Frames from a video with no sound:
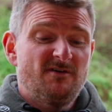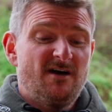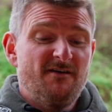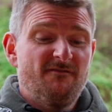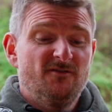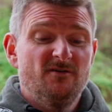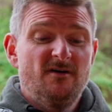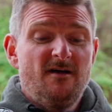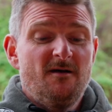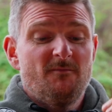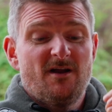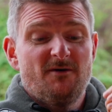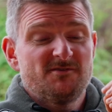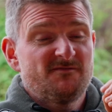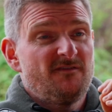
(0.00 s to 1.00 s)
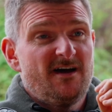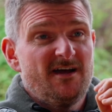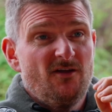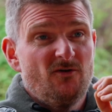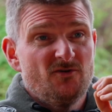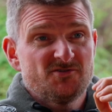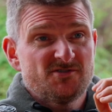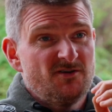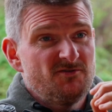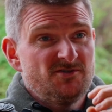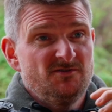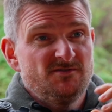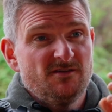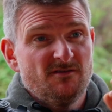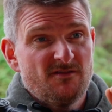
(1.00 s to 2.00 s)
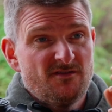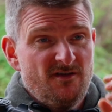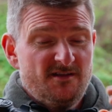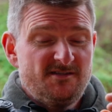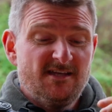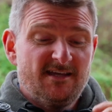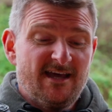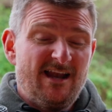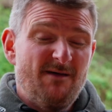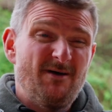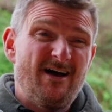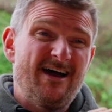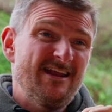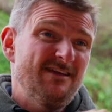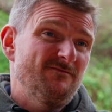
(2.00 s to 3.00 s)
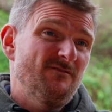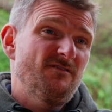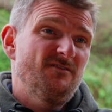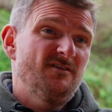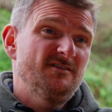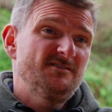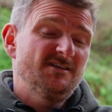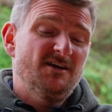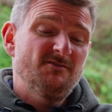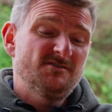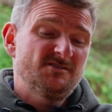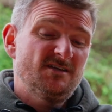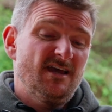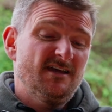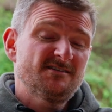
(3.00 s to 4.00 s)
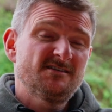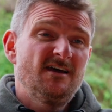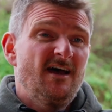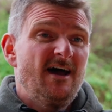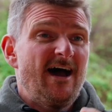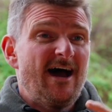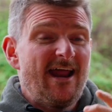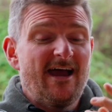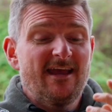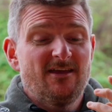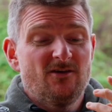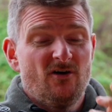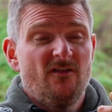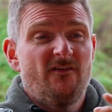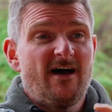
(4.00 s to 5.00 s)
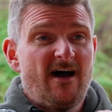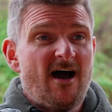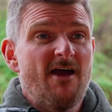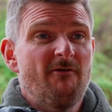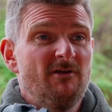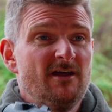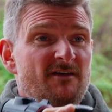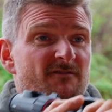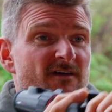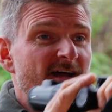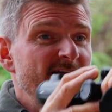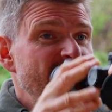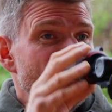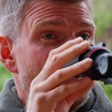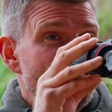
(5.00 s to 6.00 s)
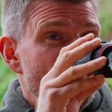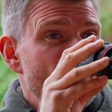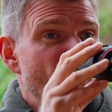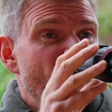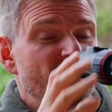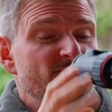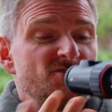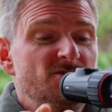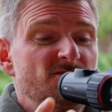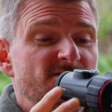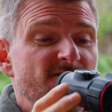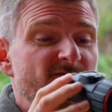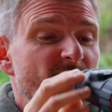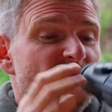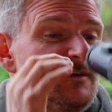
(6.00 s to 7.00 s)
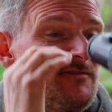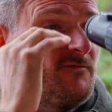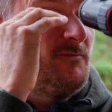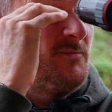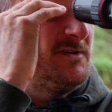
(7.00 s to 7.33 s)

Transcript: rifle, but I was fine also shooting 30 caliber and even 30-06, and I got that eye relief and I didn't have a problem shooting from different